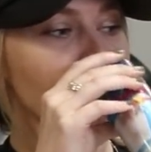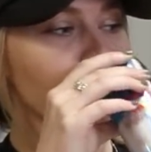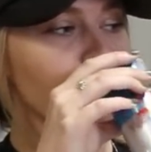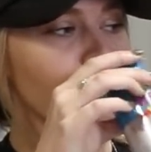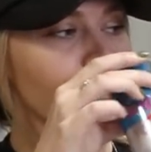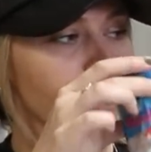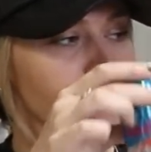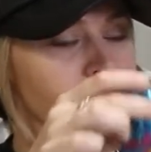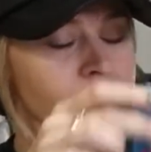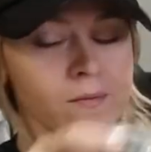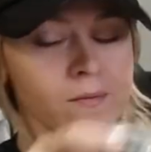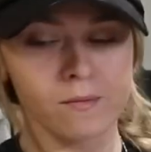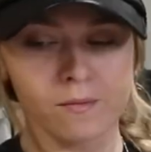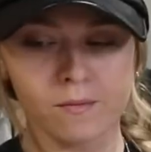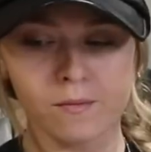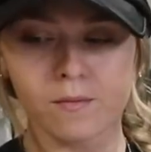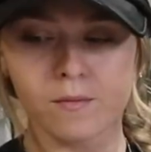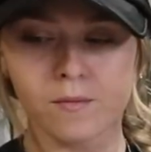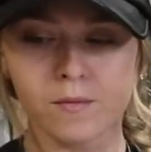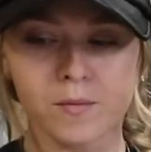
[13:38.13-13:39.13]

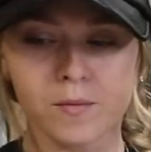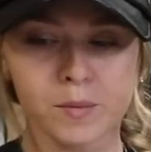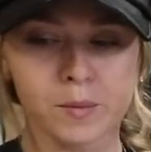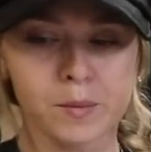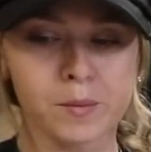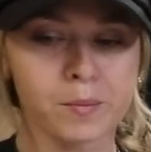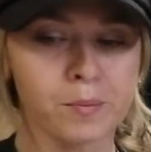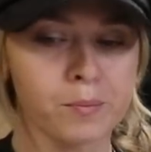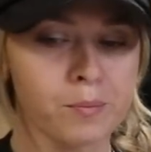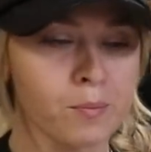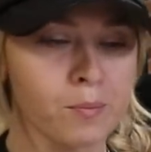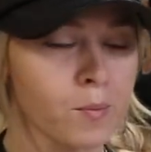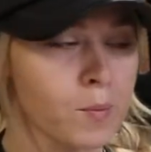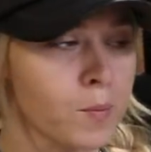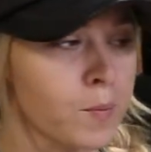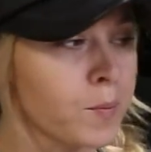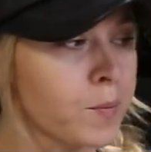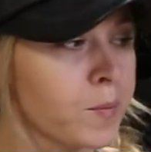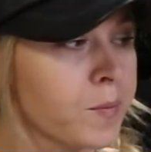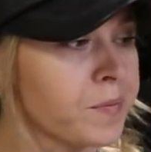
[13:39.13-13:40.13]

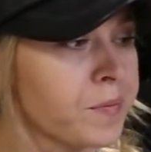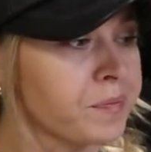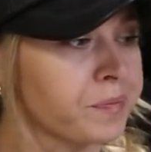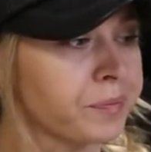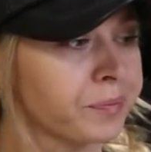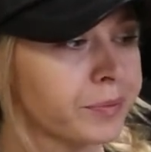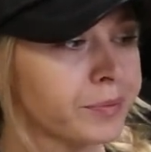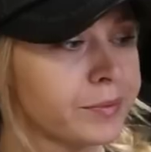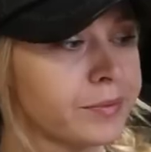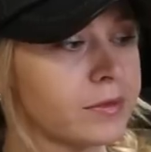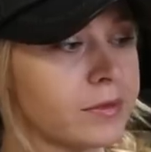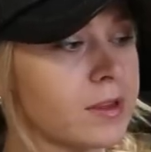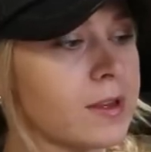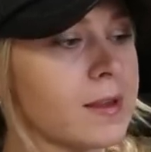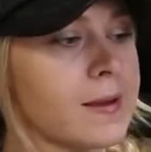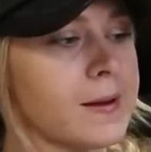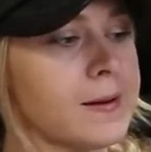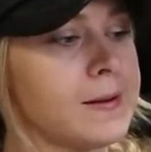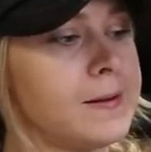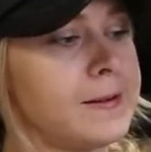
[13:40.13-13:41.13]

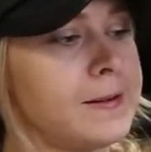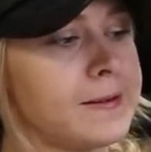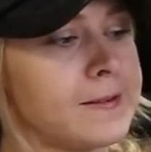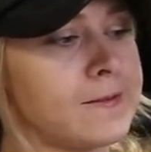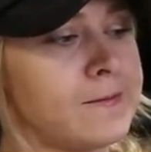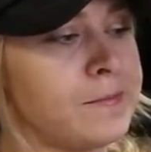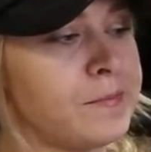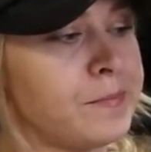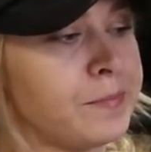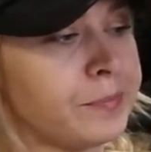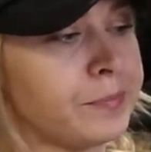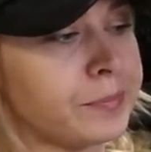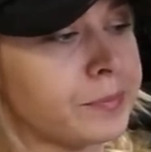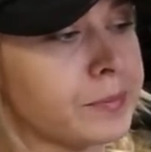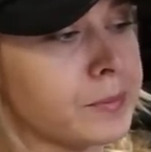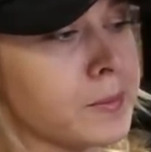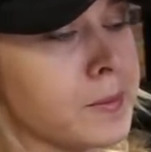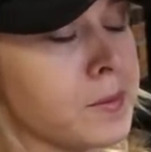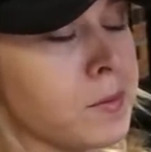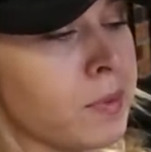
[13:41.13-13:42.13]

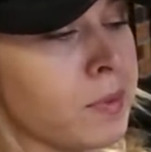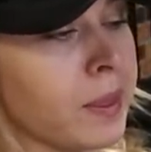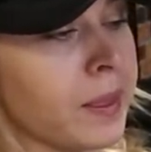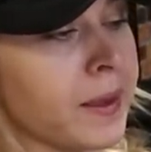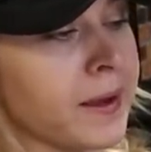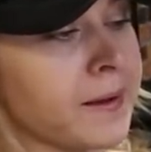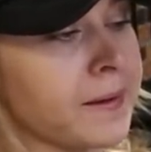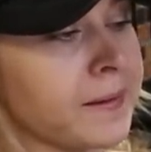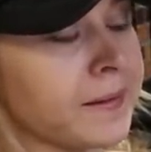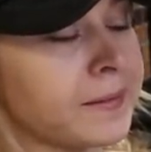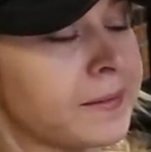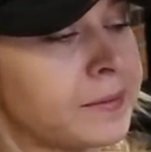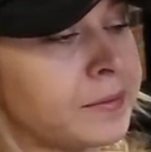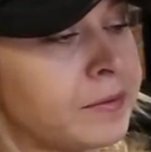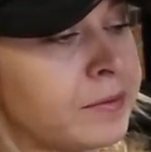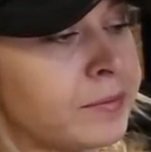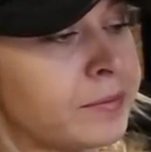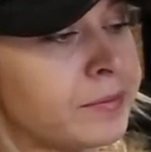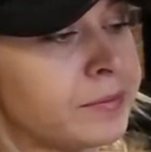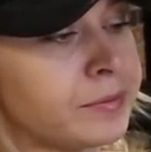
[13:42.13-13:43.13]

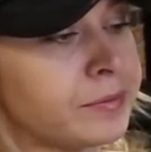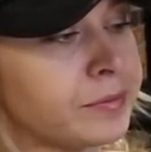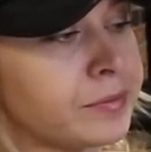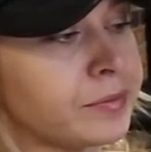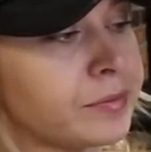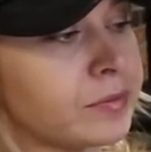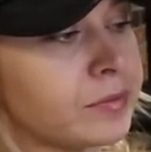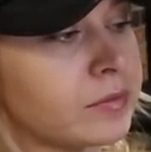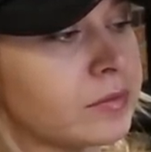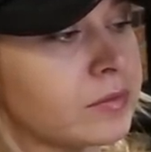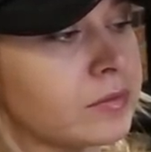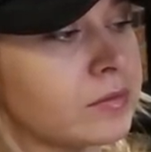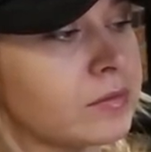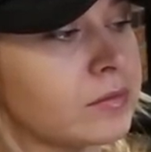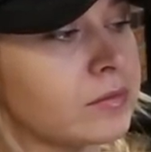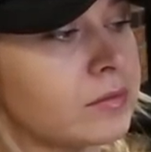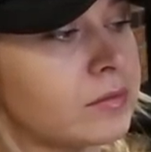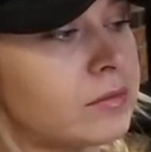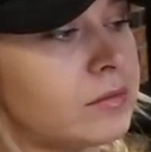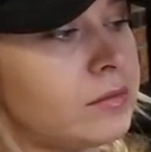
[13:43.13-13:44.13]

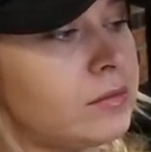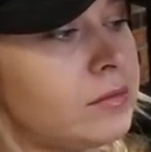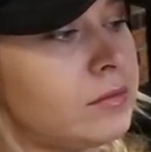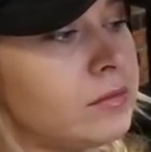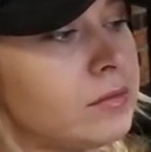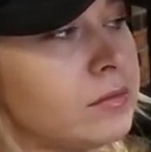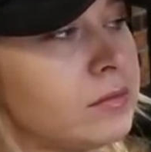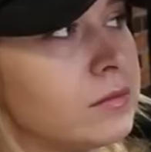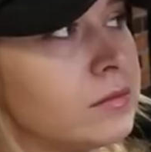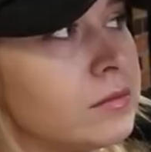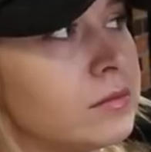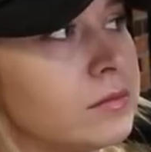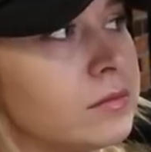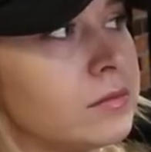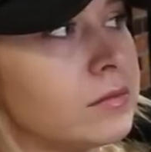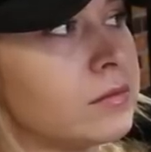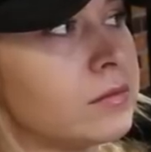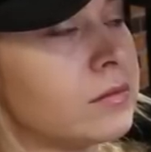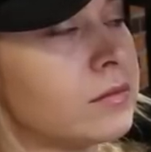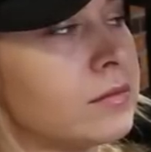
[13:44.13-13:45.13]

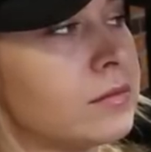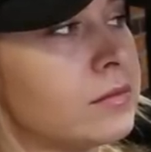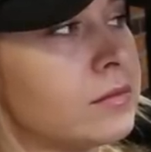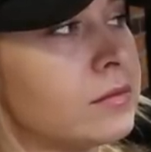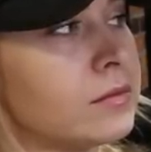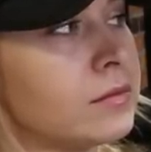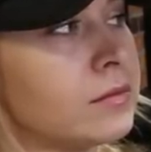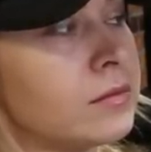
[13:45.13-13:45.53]
The person shown says nothing.